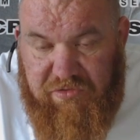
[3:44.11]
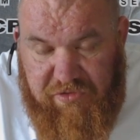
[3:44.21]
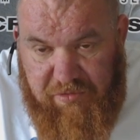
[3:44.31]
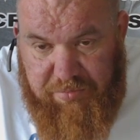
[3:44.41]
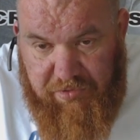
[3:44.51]
you'll
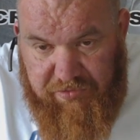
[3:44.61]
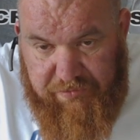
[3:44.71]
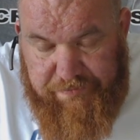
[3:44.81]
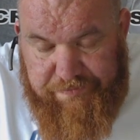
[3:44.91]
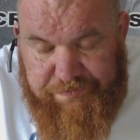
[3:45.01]
see
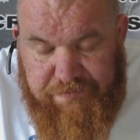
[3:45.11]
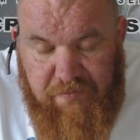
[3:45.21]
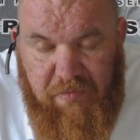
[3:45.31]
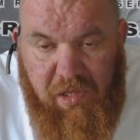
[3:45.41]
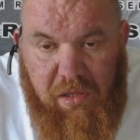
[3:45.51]
pus
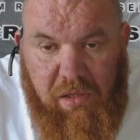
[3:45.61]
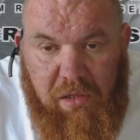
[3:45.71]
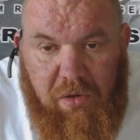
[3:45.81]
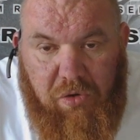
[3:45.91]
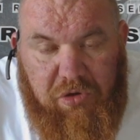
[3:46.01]

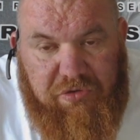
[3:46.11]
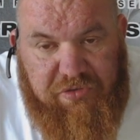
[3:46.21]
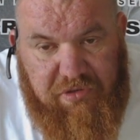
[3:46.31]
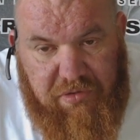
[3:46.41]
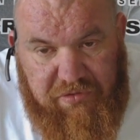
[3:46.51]
or you'll
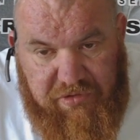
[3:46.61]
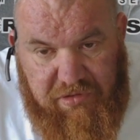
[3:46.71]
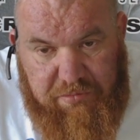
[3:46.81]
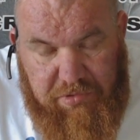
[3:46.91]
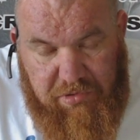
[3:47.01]
see
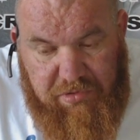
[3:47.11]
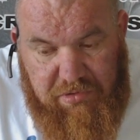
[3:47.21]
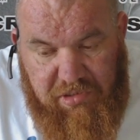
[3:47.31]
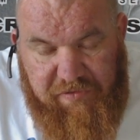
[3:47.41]
congealed blood.